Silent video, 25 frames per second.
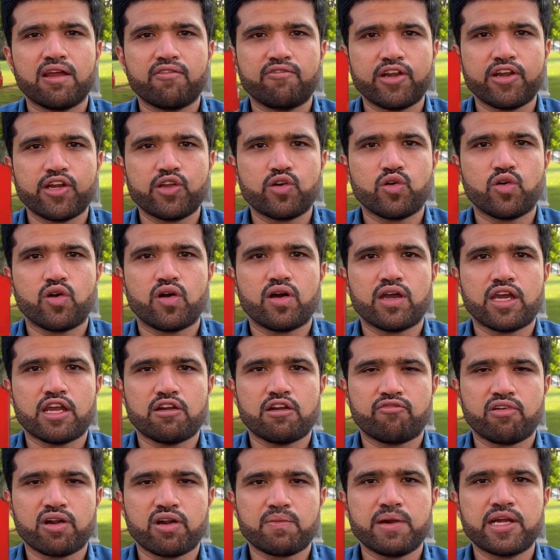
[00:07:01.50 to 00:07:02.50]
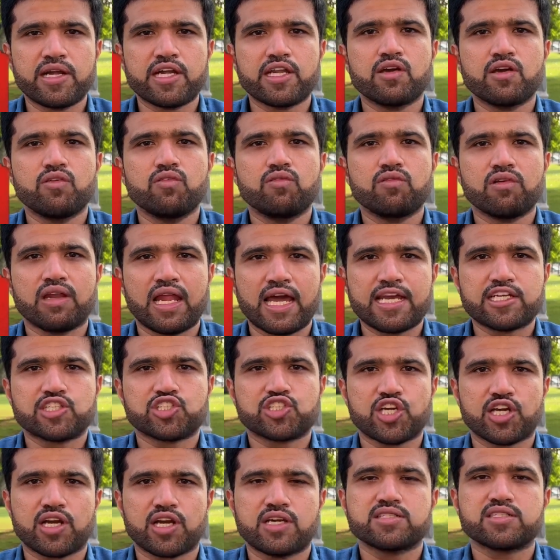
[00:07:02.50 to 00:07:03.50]
video informative like
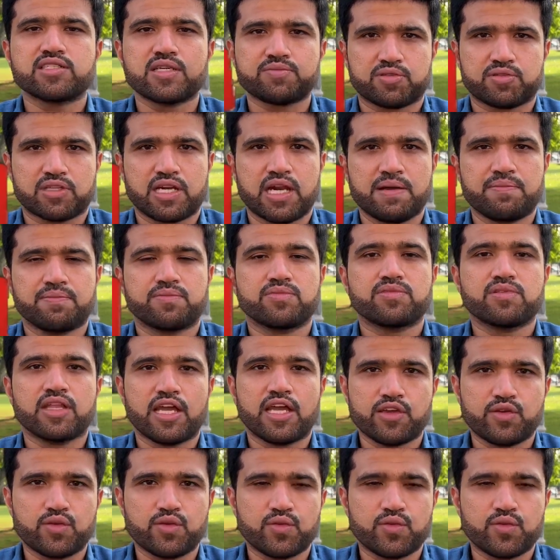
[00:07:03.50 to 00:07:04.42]
share and subscribe. Thank